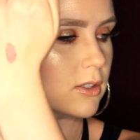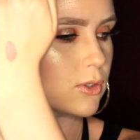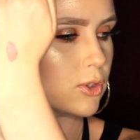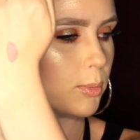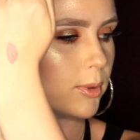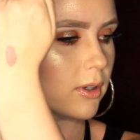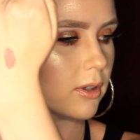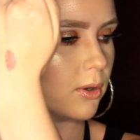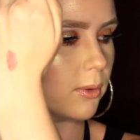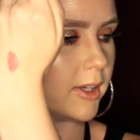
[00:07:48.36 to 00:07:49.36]
super
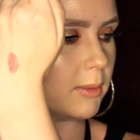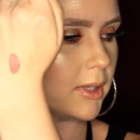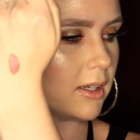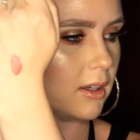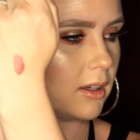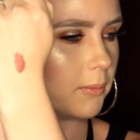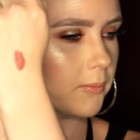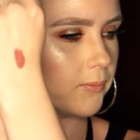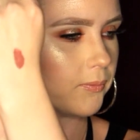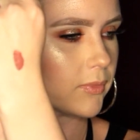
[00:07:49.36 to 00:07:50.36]
creamy.
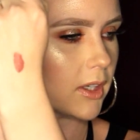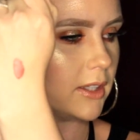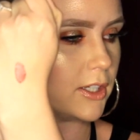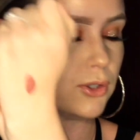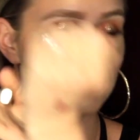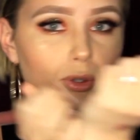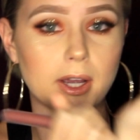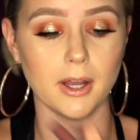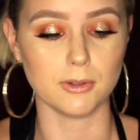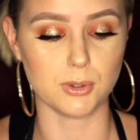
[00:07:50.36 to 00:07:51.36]
They do
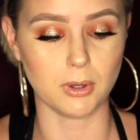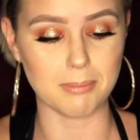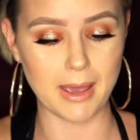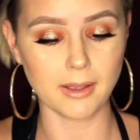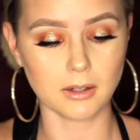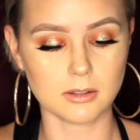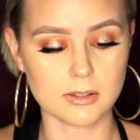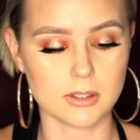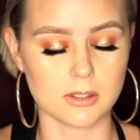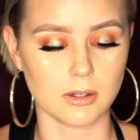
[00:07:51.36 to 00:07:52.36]
dry down to a matte,
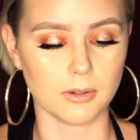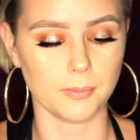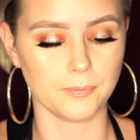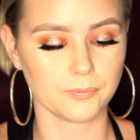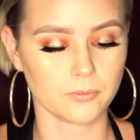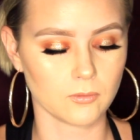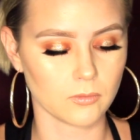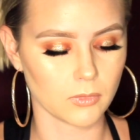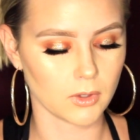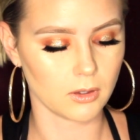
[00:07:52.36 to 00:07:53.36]
so,
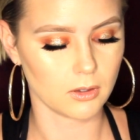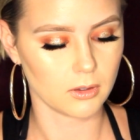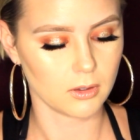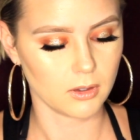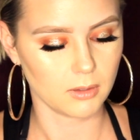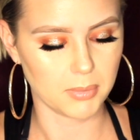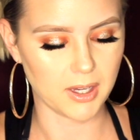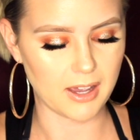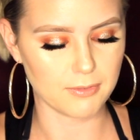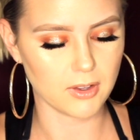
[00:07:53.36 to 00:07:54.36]

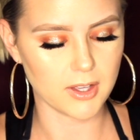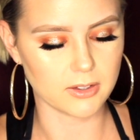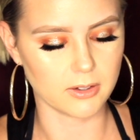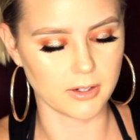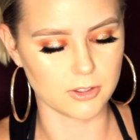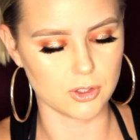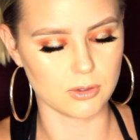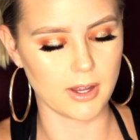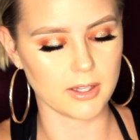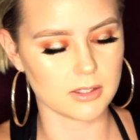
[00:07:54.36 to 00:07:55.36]
but I feel like they're not as
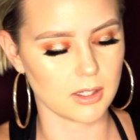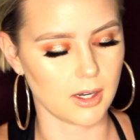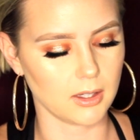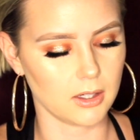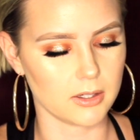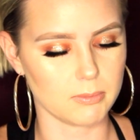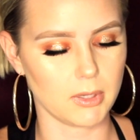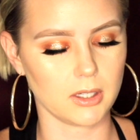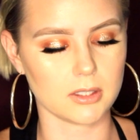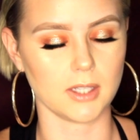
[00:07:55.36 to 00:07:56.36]
dry as the Kylie
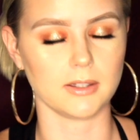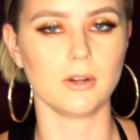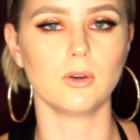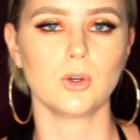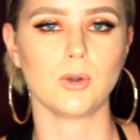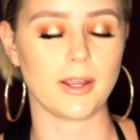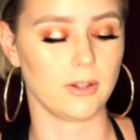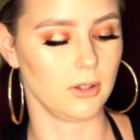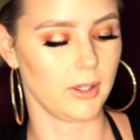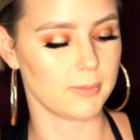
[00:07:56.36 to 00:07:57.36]
Cosmetics. Like, they don't crack
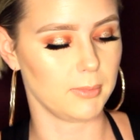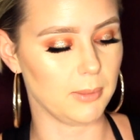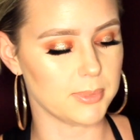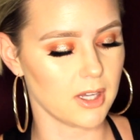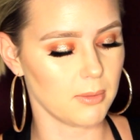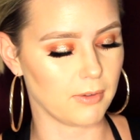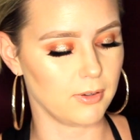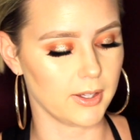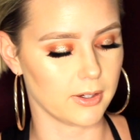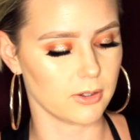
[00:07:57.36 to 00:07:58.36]
your lips up. I
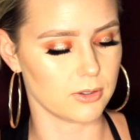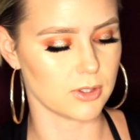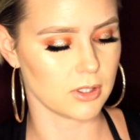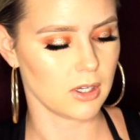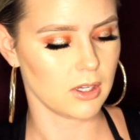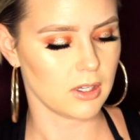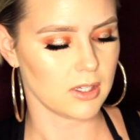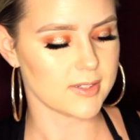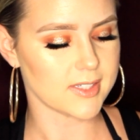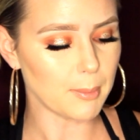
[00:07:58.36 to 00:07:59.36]
feel like hers,
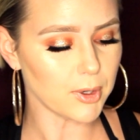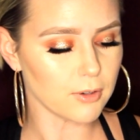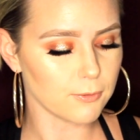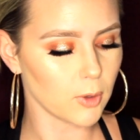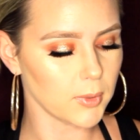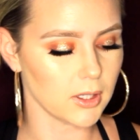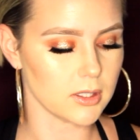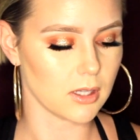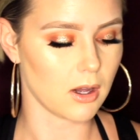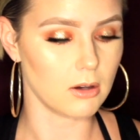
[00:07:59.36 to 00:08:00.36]
some of her
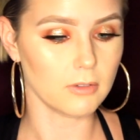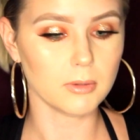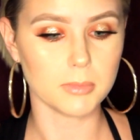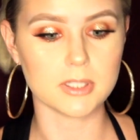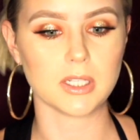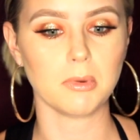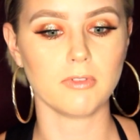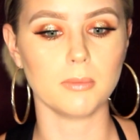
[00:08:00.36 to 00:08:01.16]
formulas, not all of them, but some of